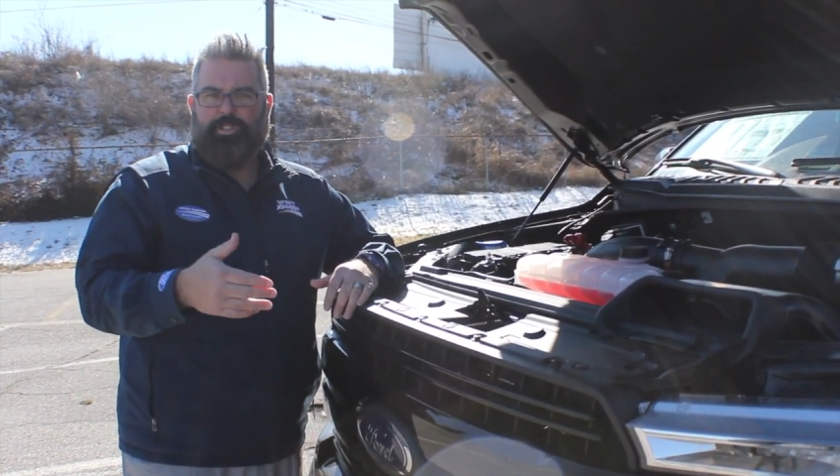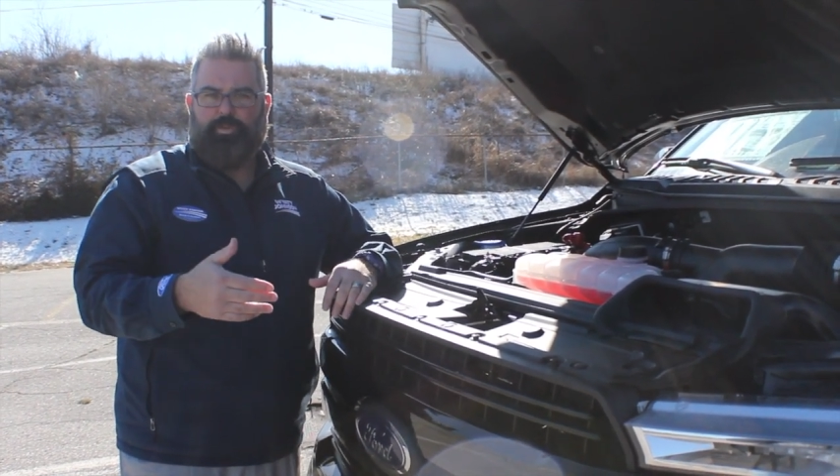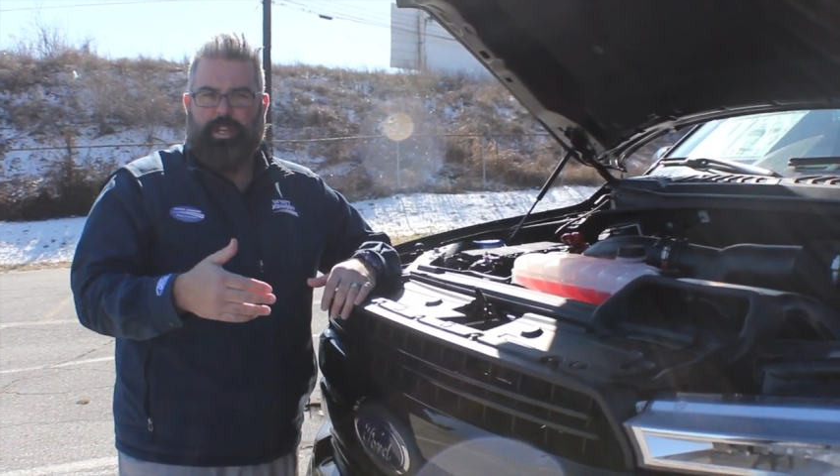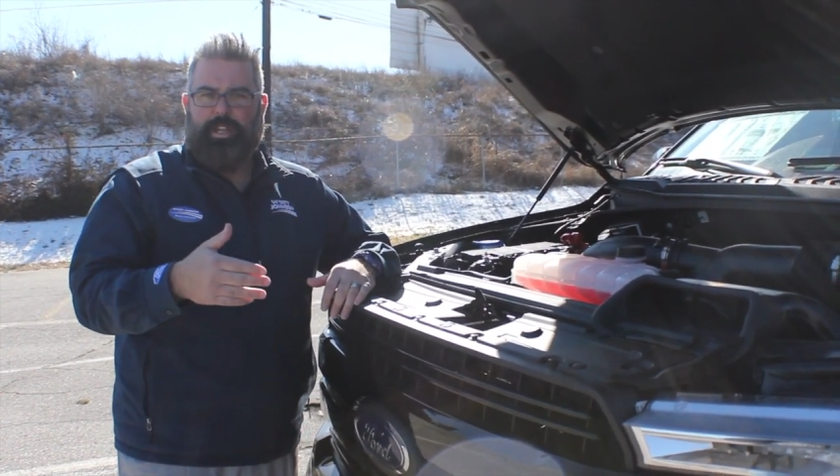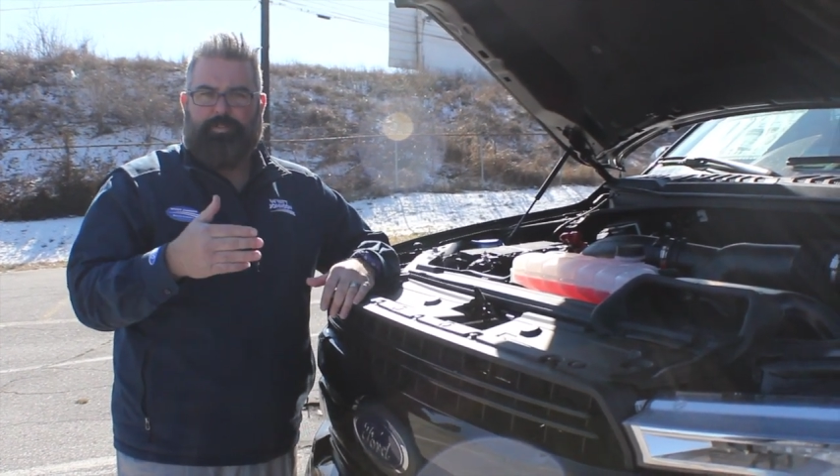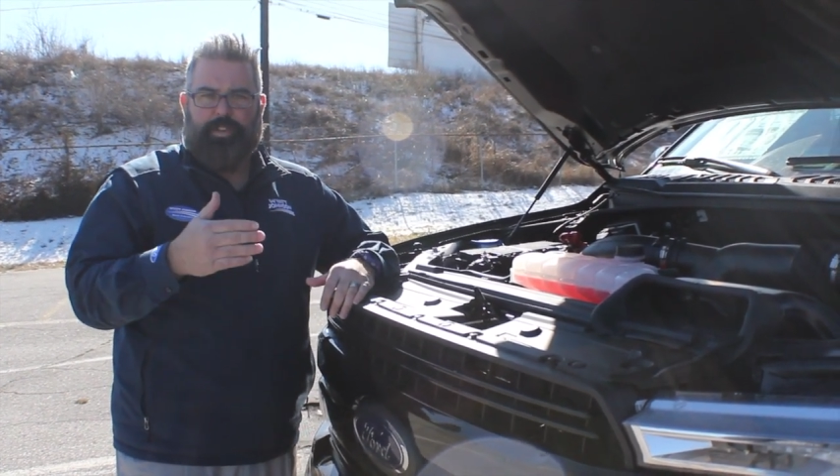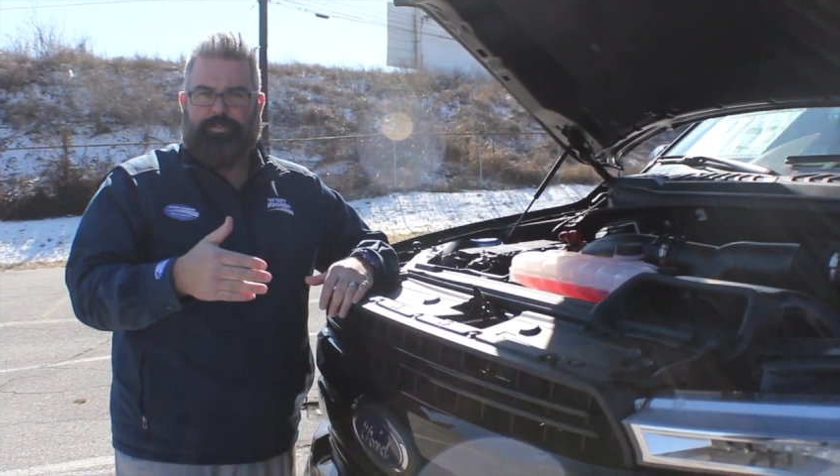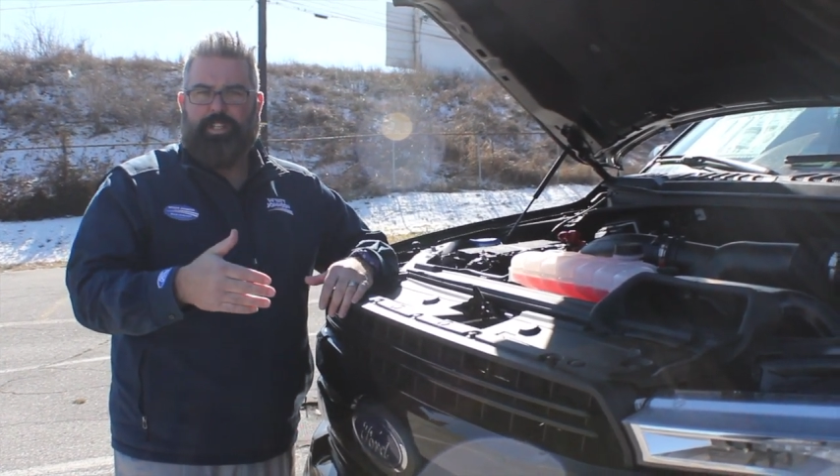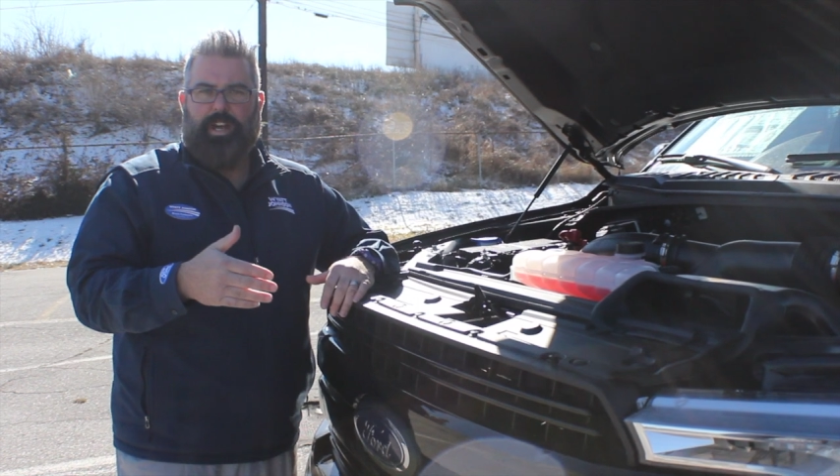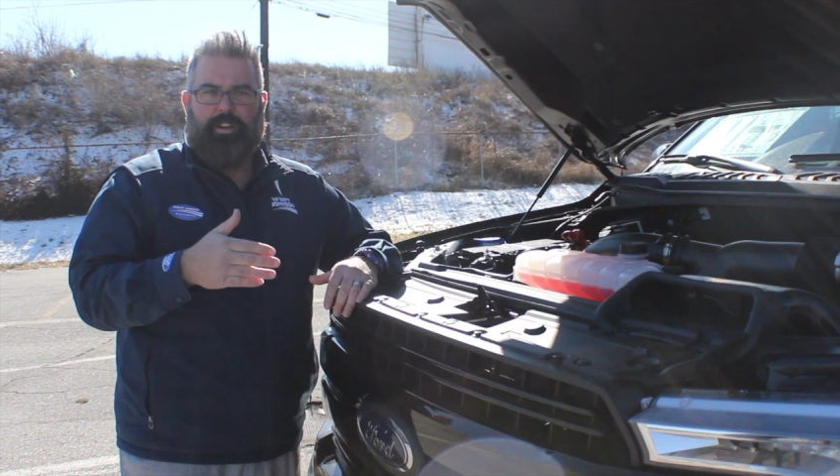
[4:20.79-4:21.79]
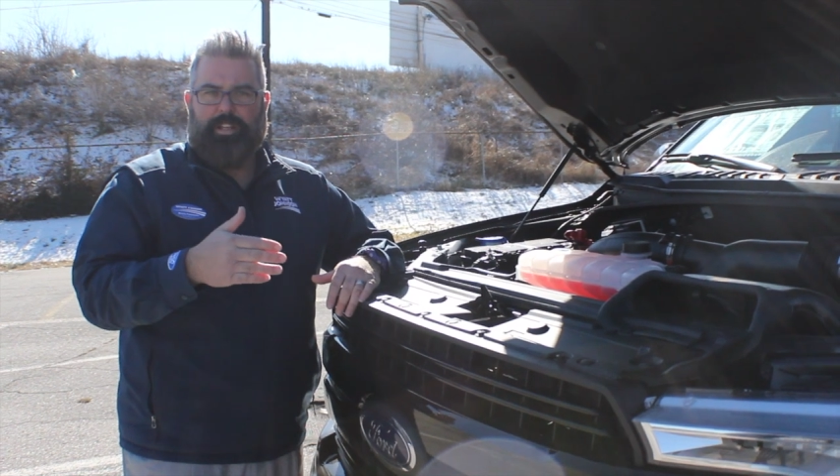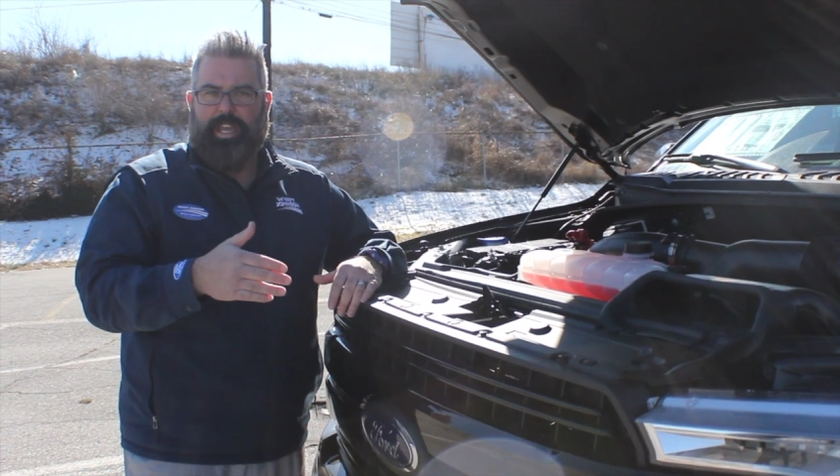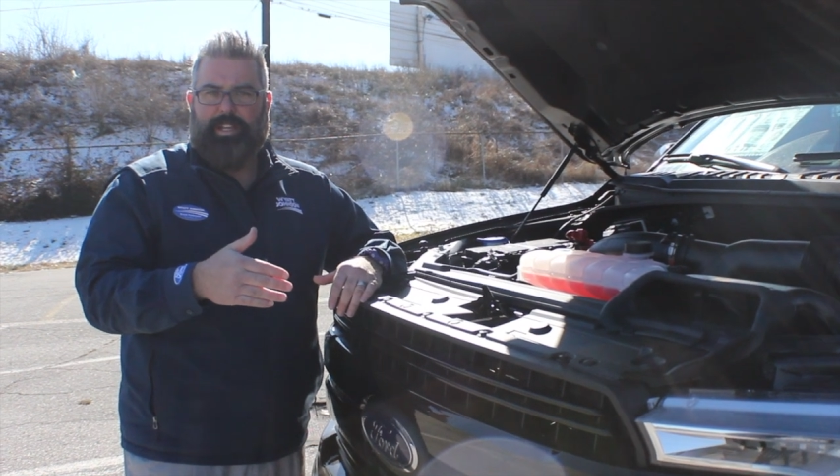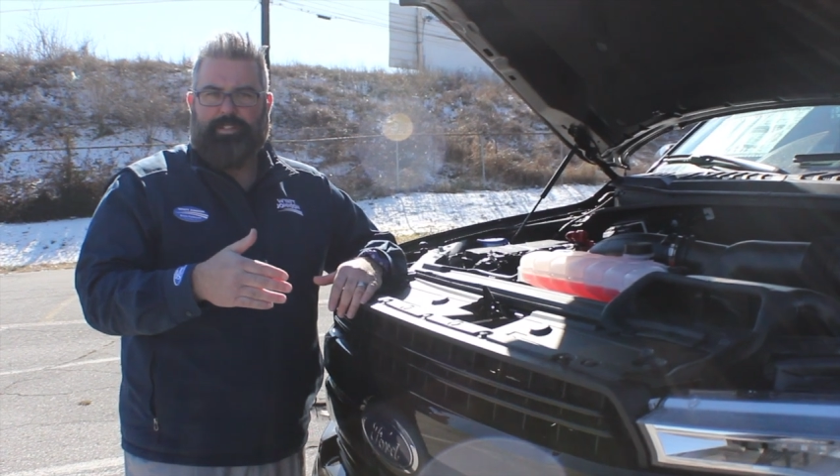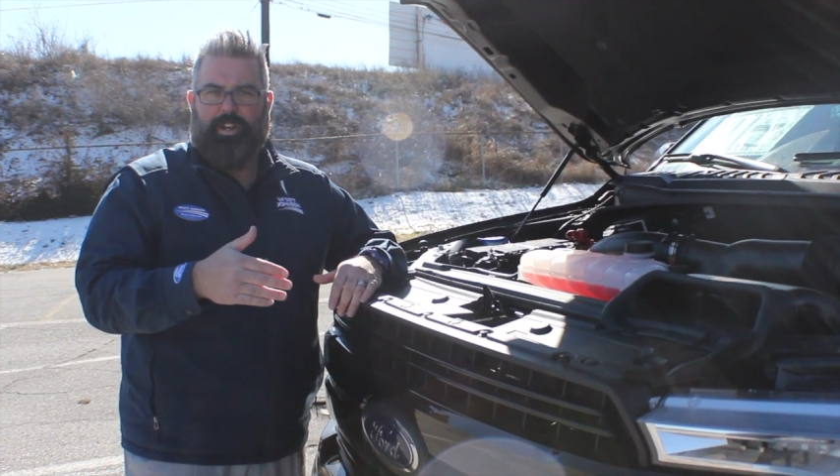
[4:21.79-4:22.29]
to win a $50
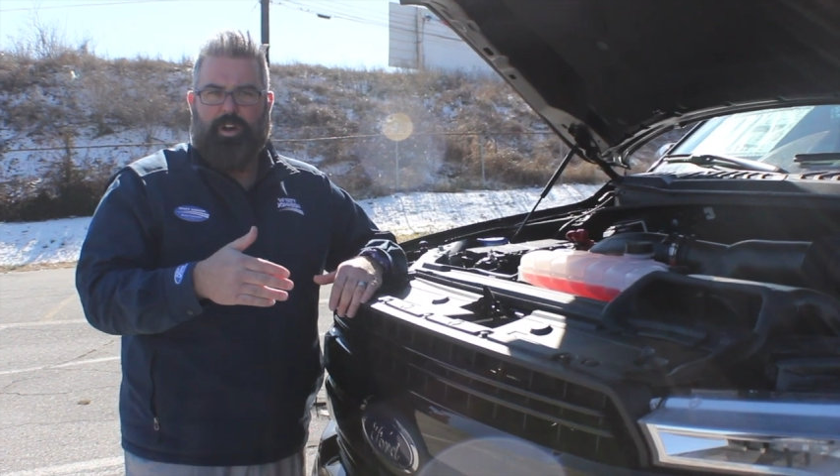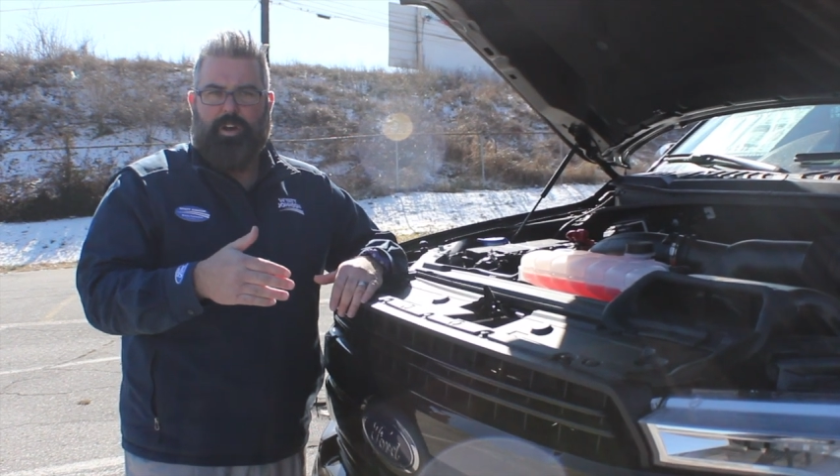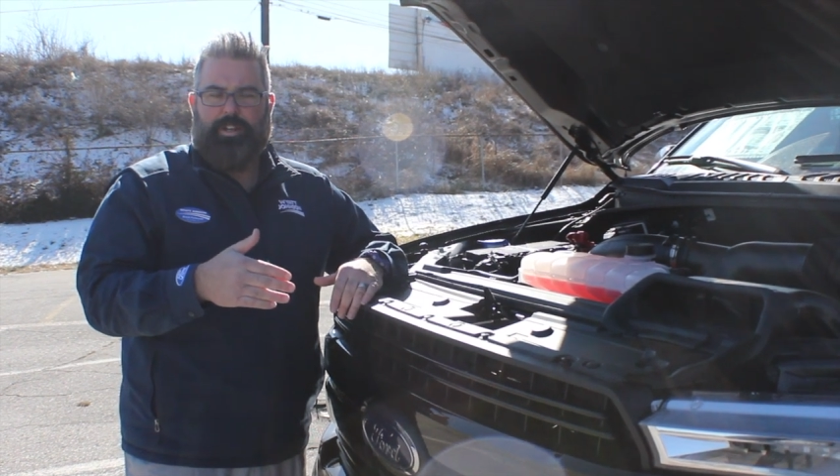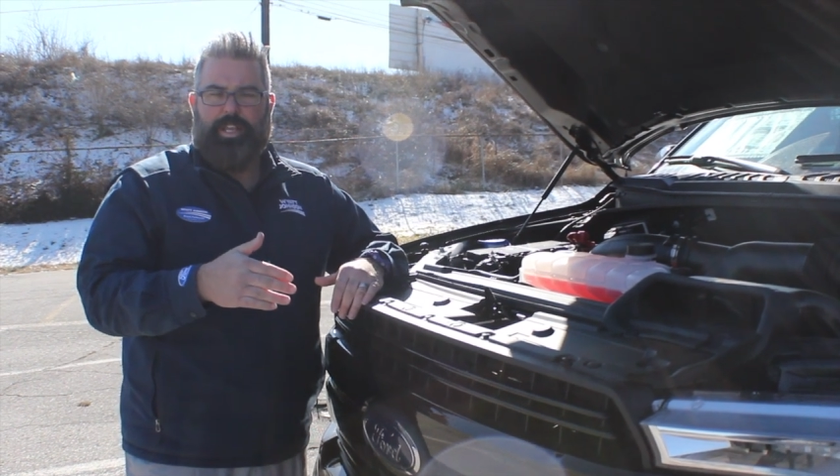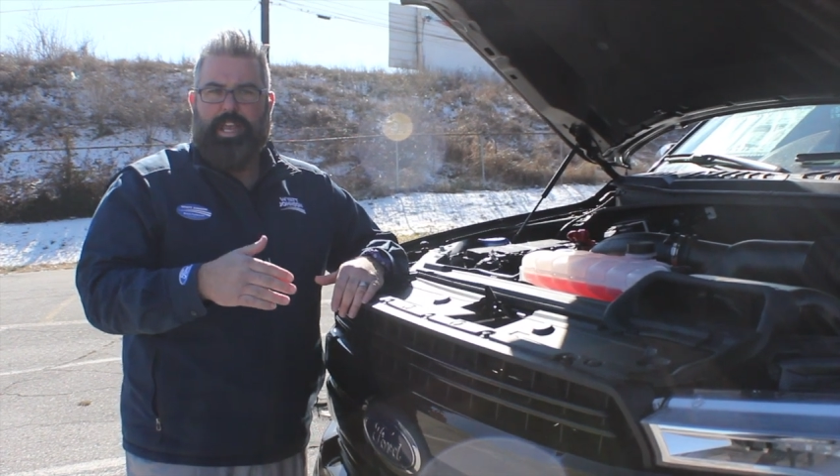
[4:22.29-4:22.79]
gas card.